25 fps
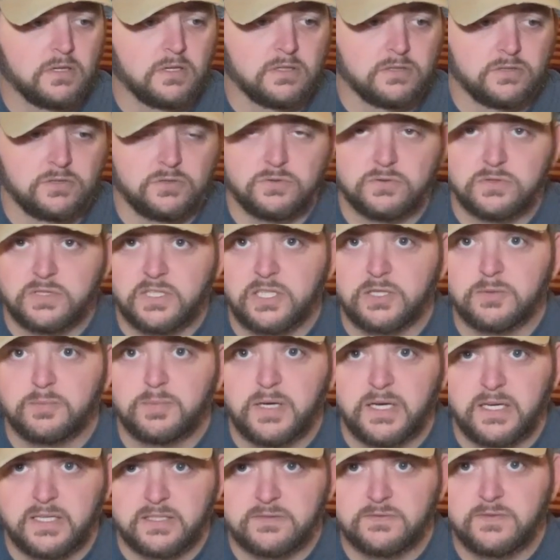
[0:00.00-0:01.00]
used Gear
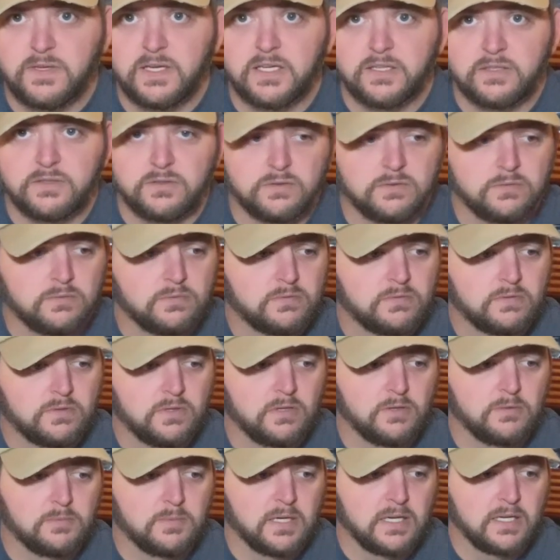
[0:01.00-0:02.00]
Pack's value
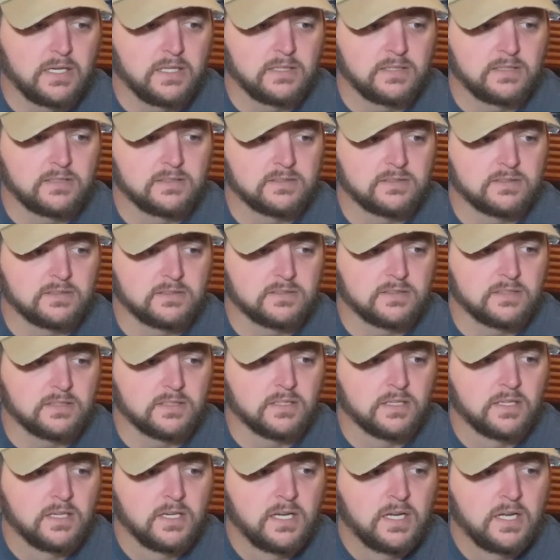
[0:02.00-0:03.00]
on my listings here.